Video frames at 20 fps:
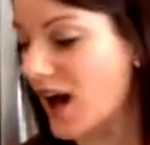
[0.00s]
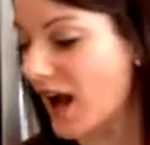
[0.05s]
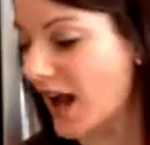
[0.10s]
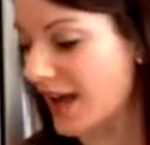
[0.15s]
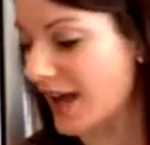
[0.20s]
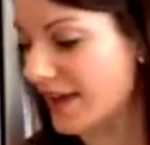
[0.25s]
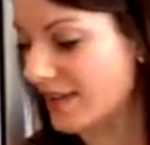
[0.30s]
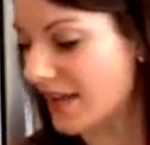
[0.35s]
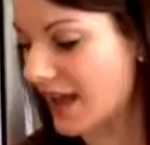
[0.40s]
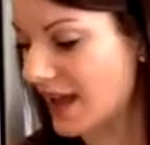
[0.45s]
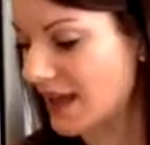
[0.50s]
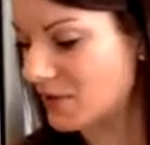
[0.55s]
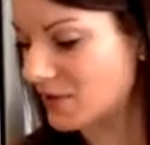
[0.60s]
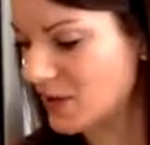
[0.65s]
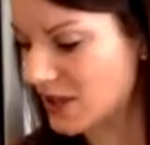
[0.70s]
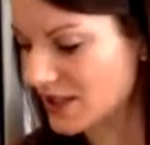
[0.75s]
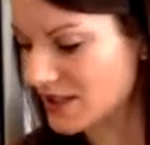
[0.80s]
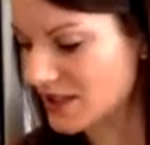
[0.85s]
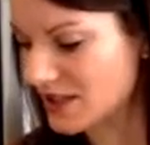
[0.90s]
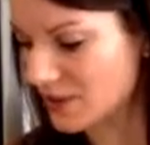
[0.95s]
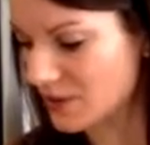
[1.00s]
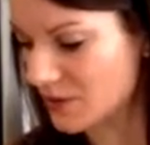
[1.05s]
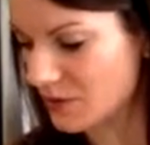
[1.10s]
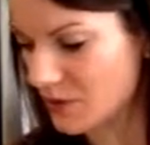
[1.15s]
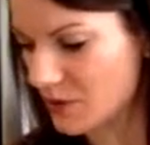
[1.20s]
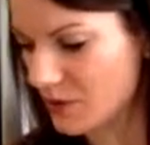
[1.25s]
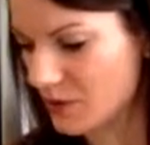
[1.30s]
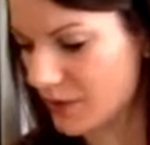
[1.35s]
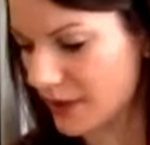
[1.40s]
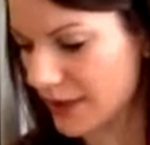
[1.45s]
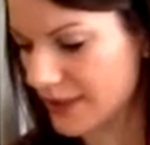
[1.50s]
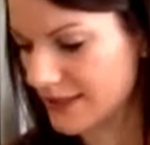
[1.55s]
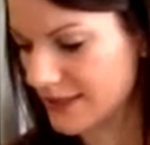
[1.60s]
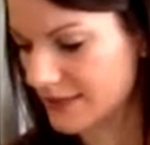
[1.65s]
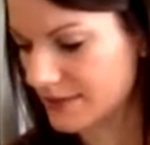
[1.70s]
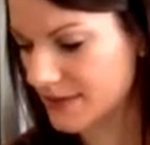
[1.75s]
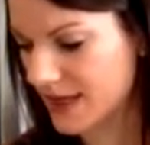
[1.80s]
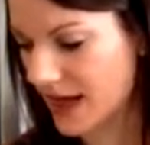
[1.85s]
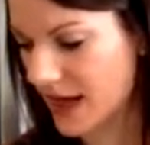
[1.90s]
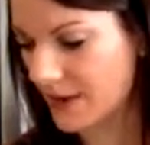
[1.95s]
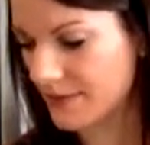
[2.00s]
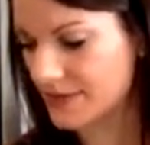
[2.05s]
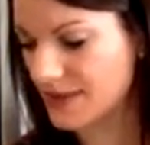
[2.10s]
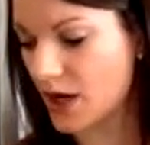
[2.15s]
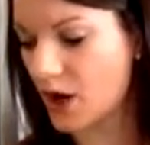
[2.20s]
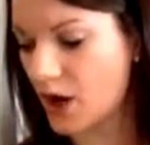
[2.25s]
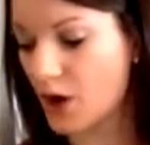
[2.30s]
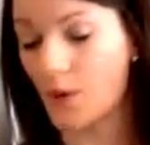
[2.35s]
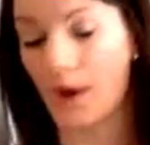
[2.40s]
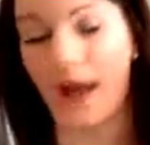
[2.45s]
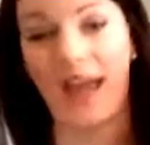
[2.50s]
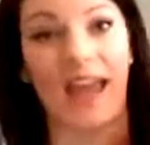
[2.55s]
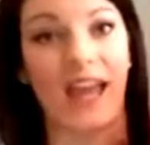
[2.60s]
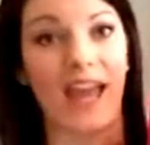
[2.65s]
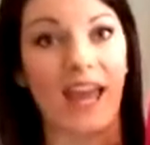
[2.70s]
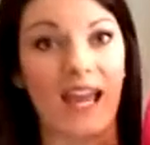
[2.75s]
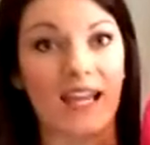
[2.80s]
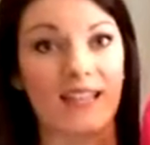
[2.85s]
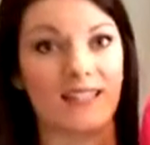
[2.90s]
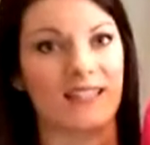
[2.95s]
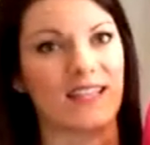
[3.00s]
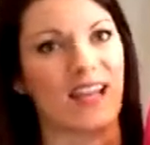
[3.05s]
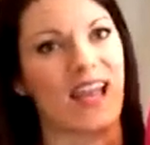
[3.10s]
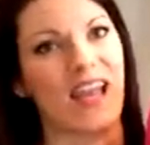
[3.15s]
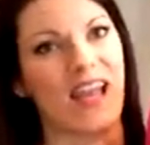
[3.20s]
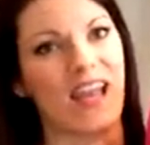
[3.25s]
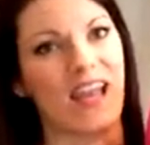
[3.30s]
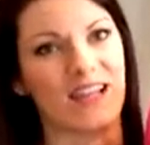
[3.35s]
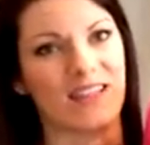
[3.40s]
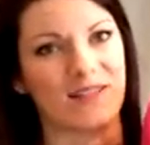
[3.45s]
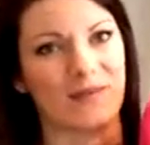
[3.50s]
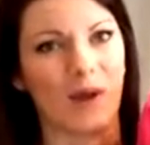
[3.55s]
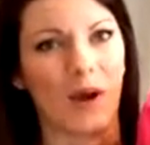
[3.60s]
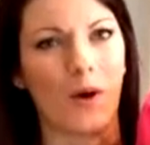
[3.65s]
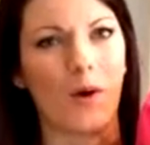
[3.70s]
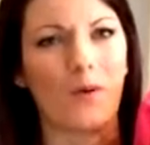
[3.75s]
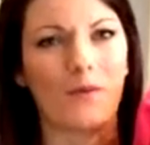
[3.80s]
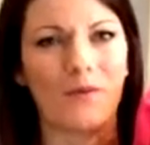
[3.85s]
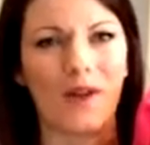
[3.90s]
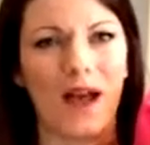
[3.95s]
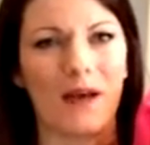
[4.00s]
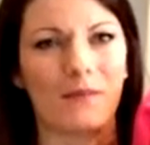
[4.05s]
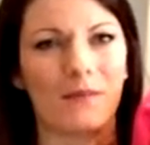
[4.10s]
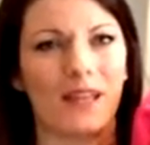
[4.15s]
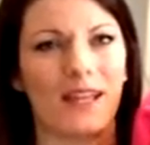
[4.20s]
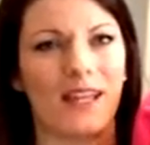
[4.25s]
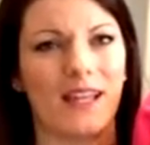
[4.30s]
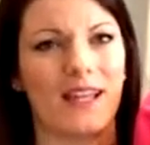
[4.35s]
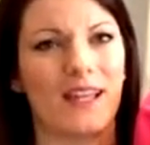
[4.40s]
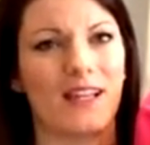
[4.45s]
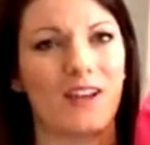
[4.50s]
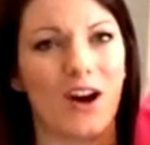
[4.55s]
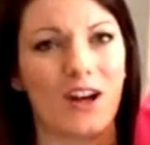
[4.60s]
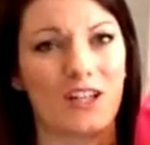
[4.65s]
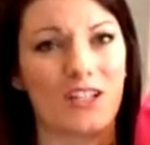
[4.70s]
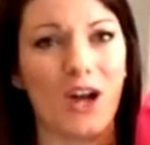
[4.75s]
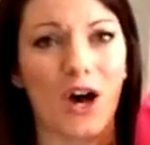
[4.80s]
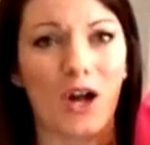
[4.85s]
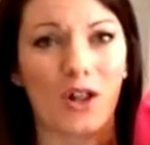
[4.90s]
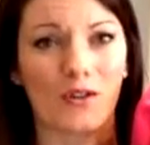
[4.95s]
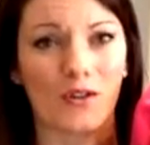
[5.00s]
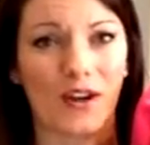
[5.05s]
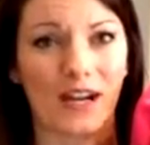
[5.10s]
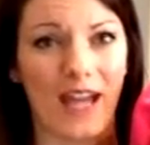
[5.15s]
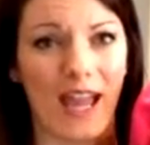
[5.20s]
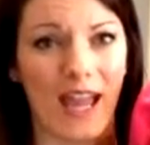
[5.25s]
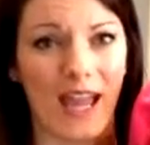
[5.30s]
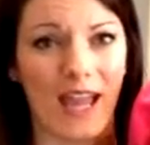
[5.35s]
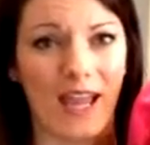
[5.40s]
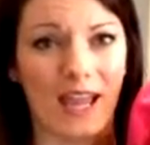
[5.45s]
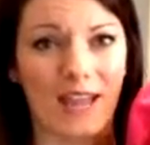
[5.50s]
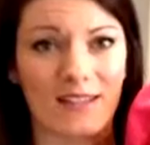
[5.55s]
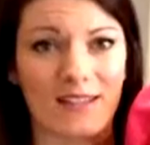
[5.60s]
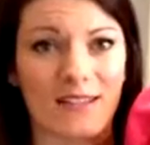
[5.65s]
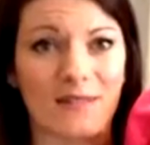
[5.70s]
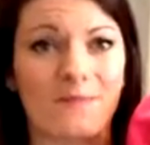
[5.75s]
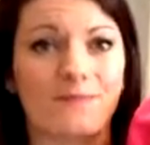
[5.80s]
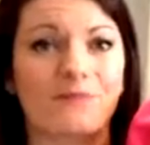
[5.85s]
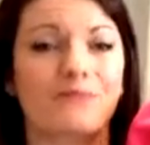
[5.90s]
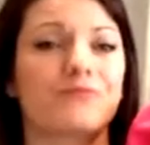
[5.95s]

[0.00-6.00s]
And then what else do we replace sometimes? Oh, eggs. Eggs. My whole family cannot tolerate eggs.